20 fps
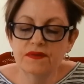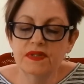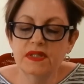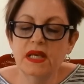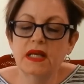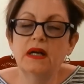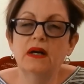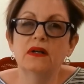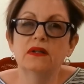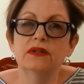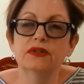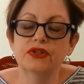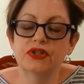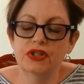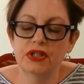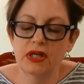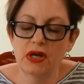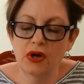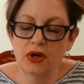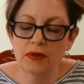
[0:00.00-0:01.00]
of
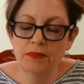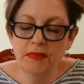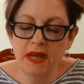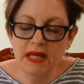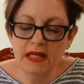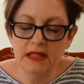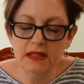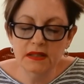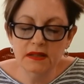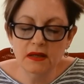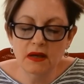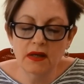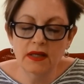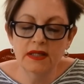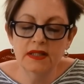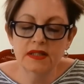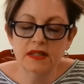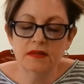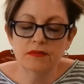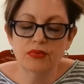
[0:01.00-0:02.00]
psychology on many
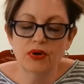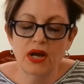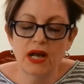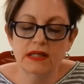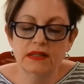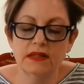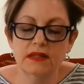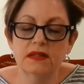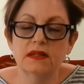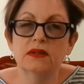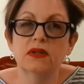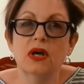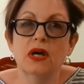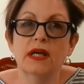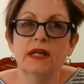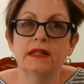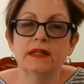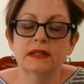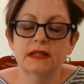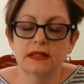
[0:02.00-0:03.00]
science and practice
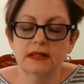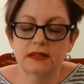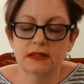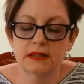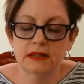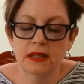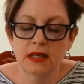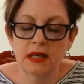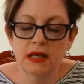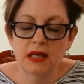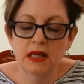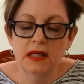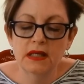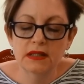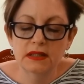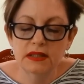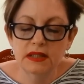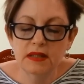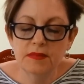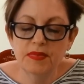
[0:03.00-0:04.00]
alliances,
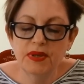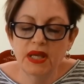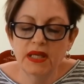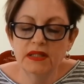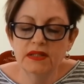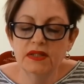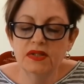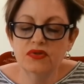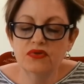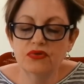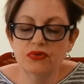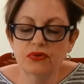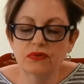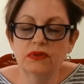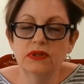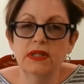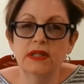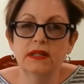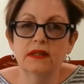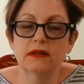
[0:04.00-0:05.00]
CPA is
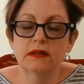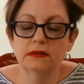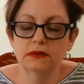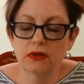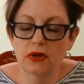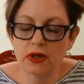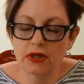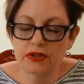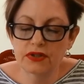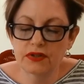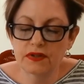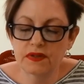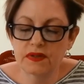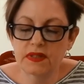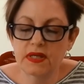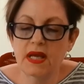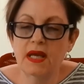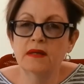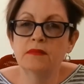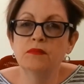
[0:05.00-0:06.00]
truly the
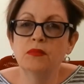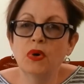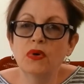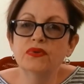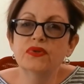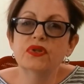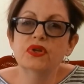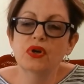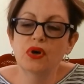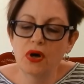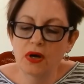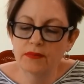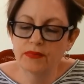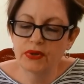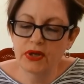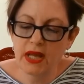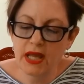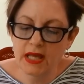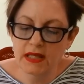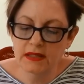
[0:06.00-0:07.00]
largest and most
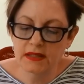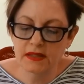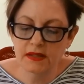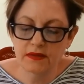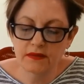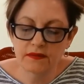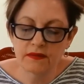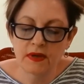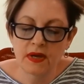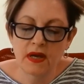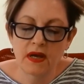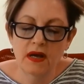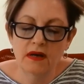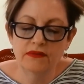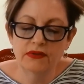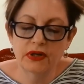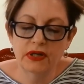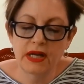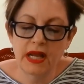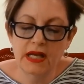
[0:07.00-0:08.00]
comprehensive
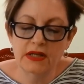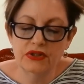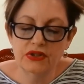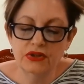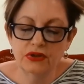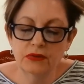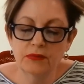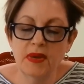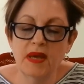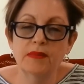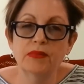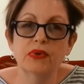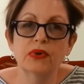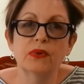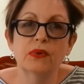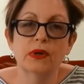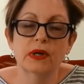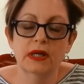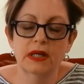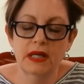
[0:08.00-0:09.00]
of our national member
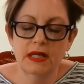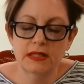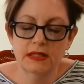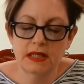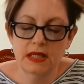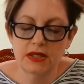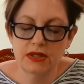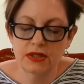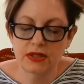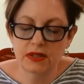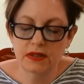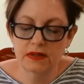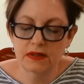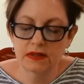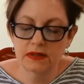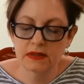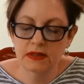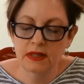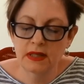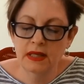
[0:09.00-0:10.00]
organizations.